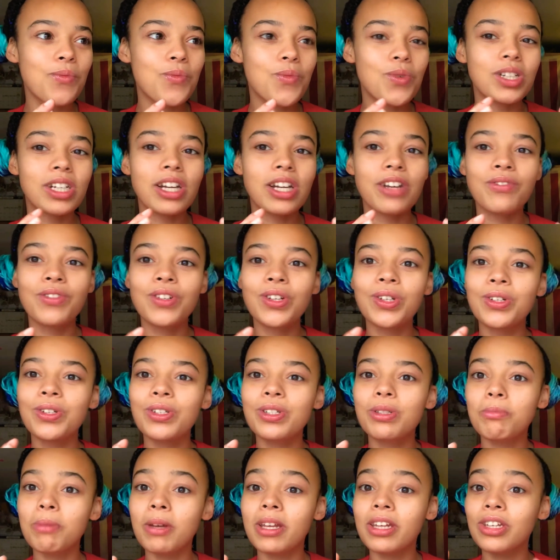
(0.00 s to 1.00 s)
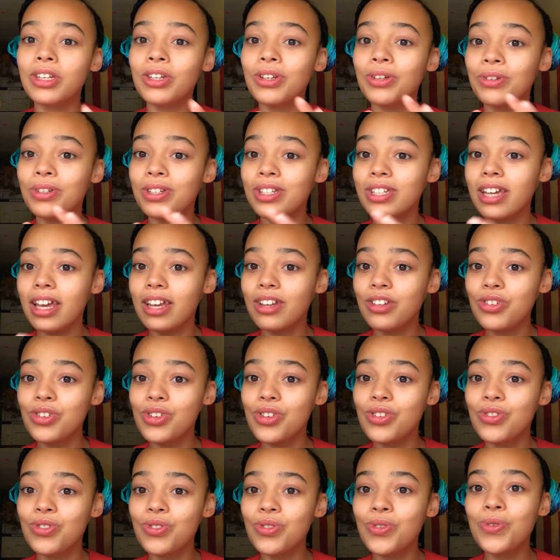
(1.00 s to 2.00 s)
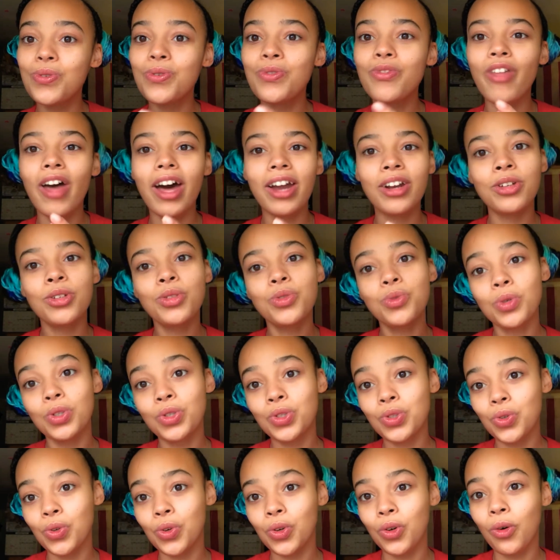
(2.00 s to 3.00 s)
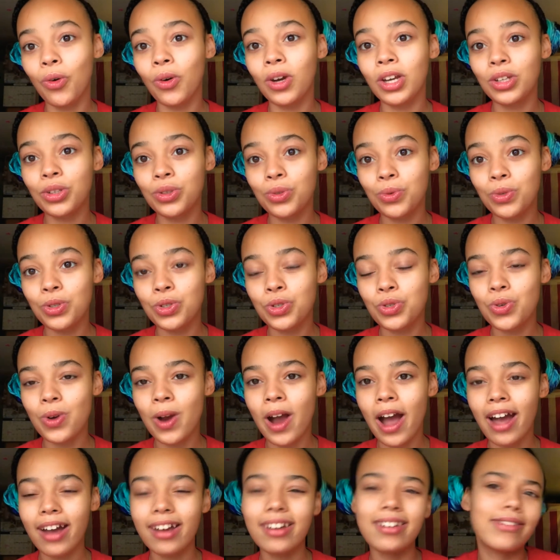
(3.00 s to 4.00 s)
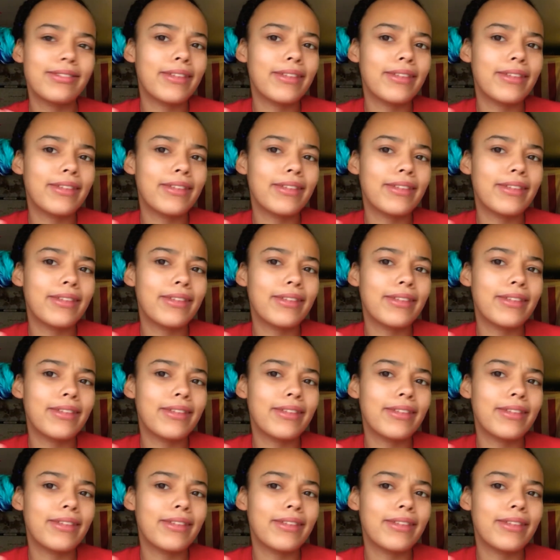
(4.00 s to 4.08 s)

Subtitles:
whatever you're spending your attention to, that is what you're going to attract.